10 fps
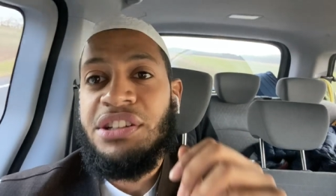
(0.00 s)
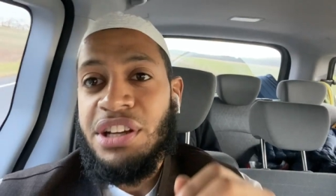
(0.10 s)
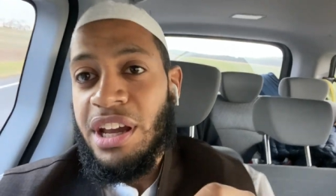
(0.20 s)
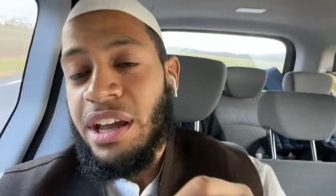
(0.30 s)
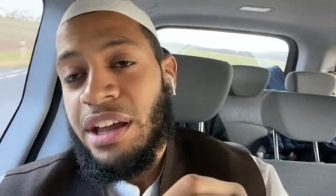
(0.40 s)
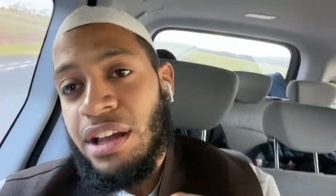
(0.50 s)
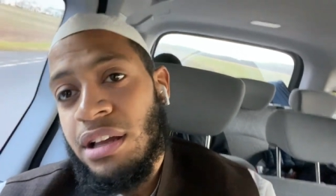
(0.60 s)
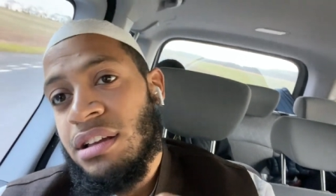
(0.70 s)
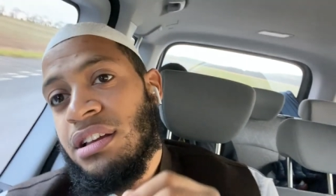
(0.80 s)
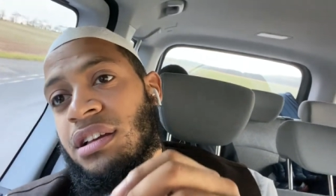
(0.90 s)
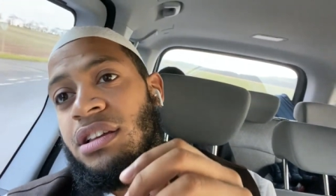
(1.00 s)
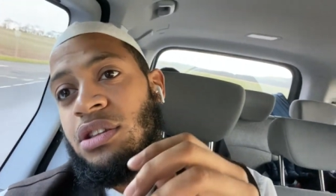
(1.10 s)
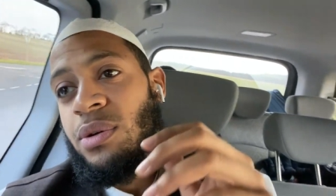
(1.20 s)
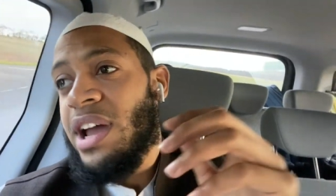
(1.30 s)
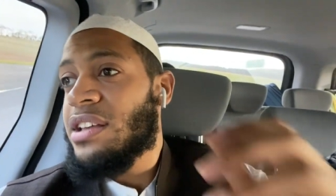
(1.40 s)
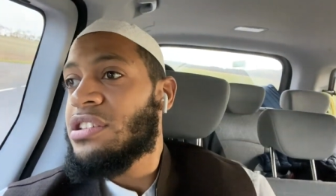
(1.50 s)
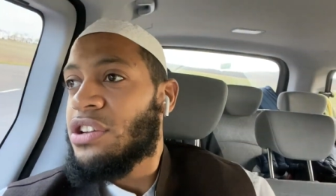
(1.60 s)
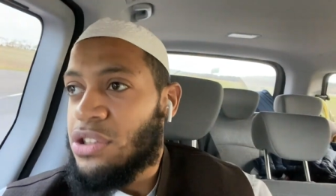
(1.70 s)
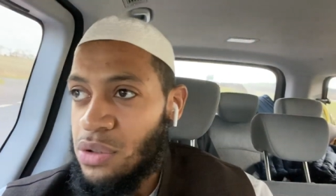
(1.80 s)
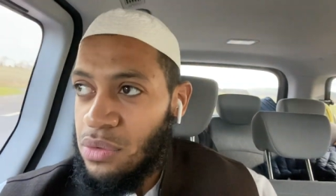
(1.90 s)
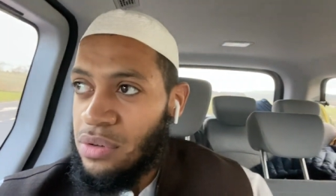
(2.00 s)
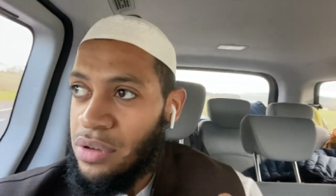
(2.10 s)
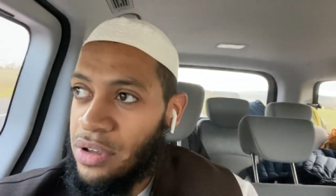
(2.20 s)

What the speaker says: Sheikh to answer to,